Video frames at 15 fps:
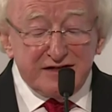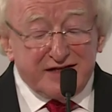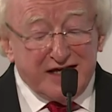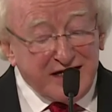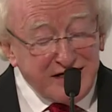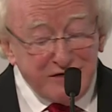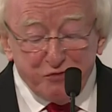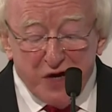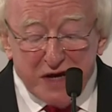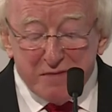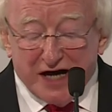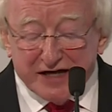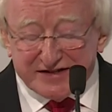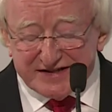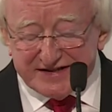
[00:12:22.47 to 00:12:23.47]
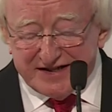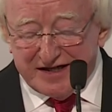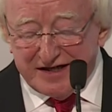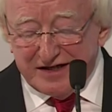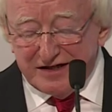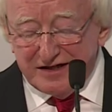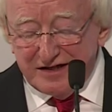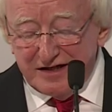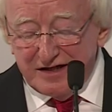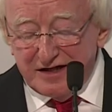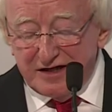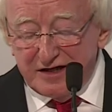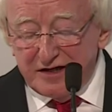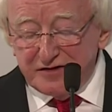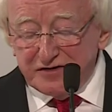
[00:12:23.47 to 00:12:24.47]
Then we might say
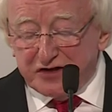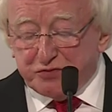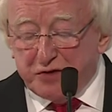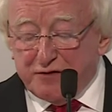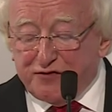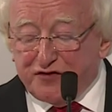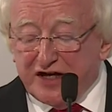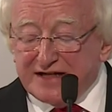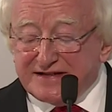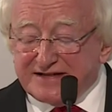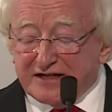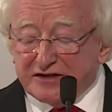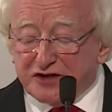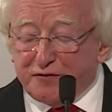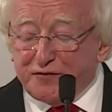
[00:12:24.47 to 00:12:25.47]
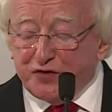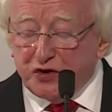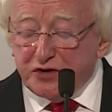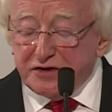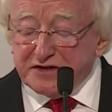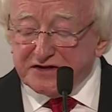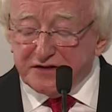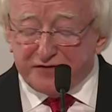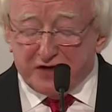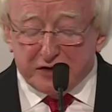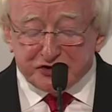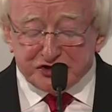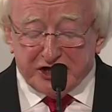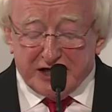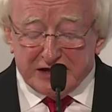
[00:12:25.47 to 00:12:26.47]
that when facing the fullness of
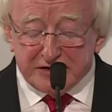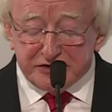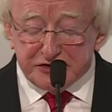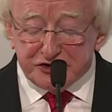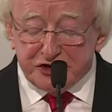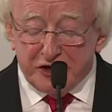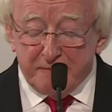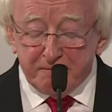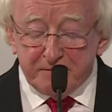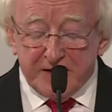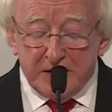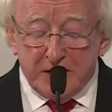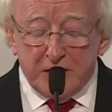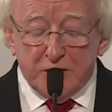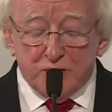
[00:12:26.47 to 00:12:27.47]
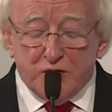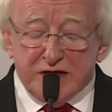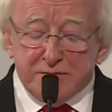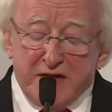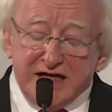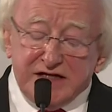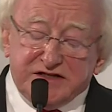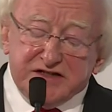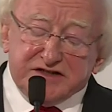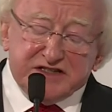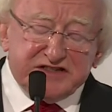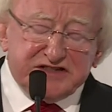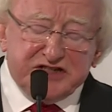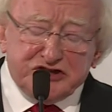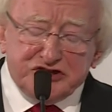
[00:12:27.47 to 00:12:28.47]
our challenge, we made the
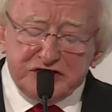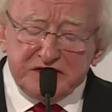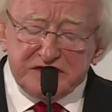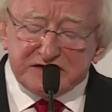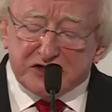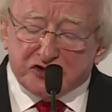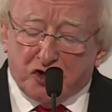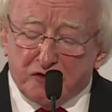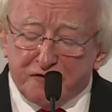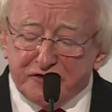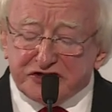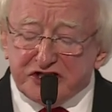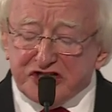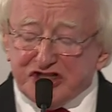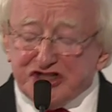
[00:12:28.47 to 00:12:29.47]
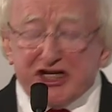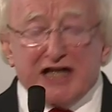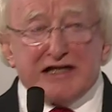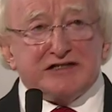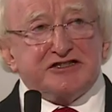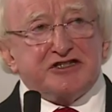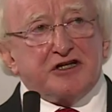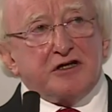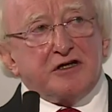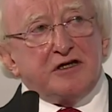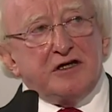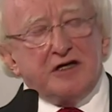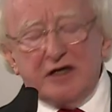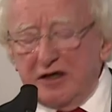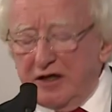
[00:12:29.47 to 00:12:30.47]
decisions that offered a shelter,
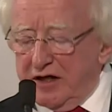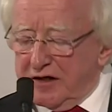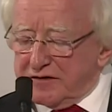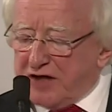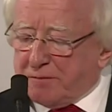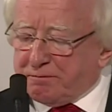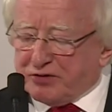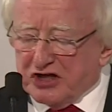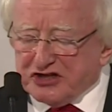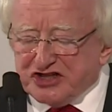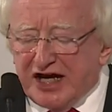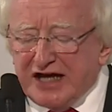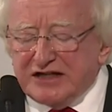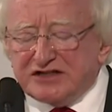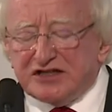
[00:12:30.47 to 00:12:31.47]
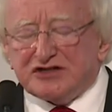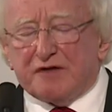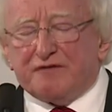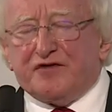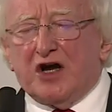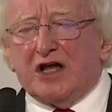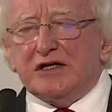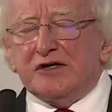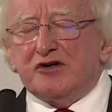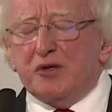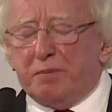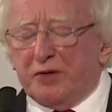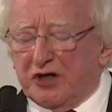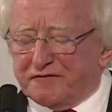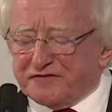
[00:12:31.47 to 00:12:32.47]
that protected the
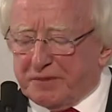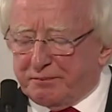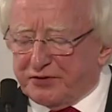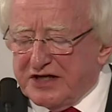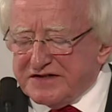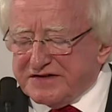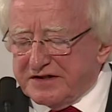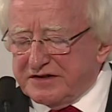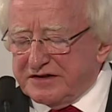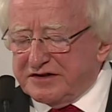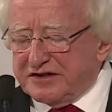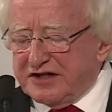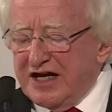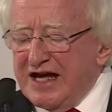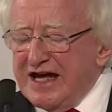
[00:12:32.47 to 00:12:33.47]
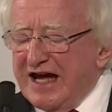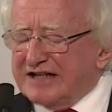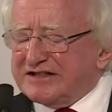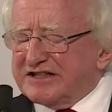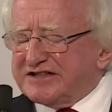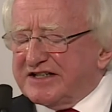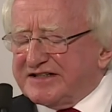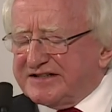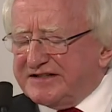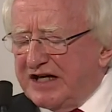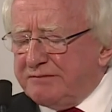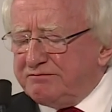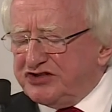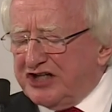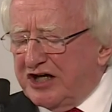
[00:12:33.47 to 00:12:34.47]
vulnerable of the present, and at the
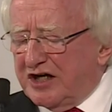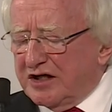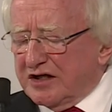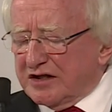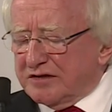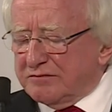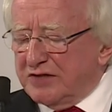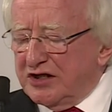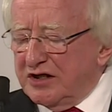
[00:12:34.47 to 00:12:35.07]
same time